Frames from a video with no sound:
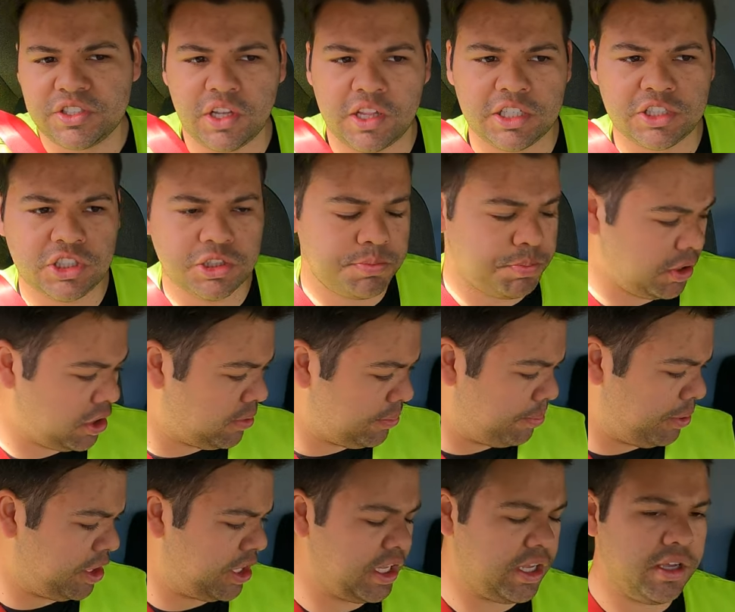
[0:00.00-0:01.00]
So they just
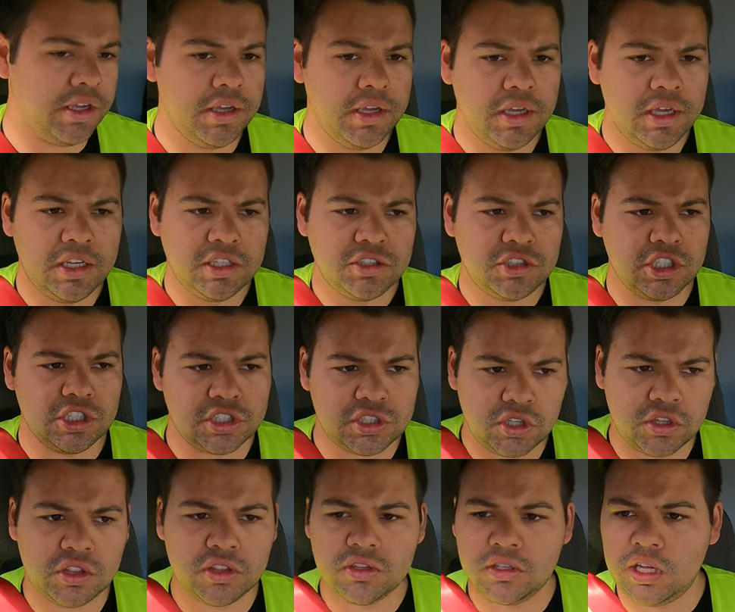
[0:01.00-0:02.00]
put it just
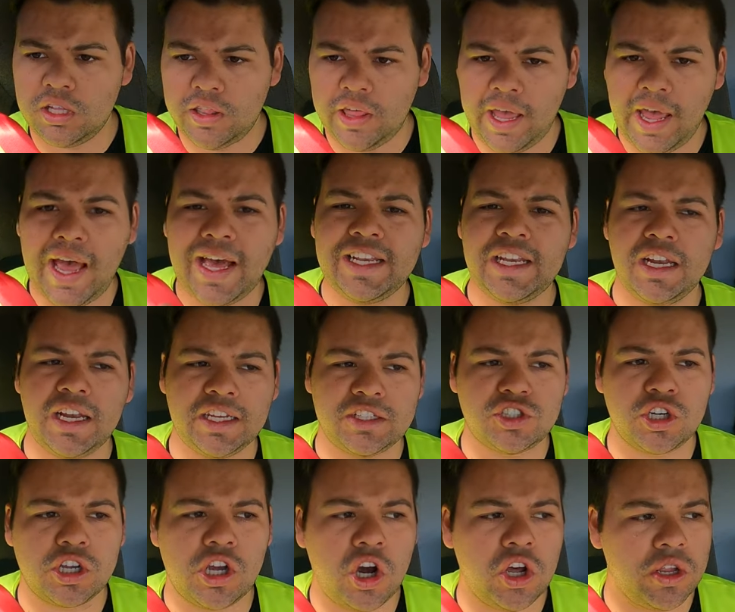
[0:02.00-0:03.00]
on, they add an
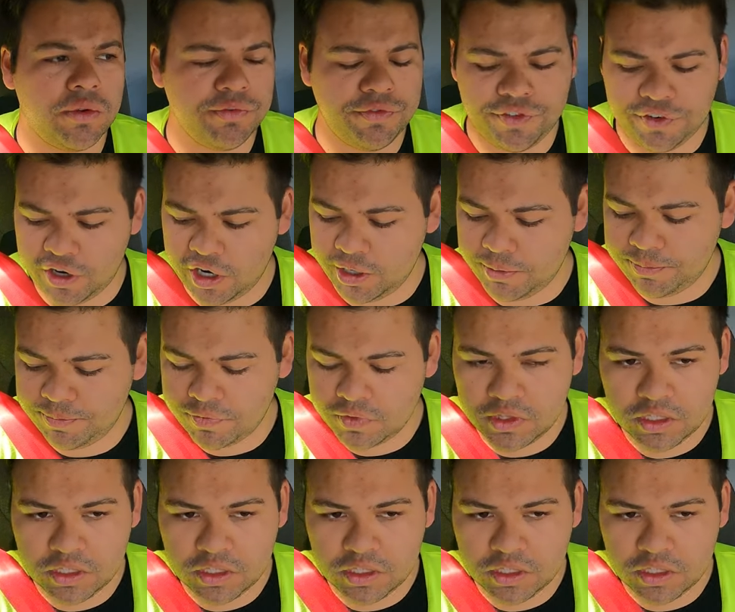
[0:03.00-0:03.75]
extra column for it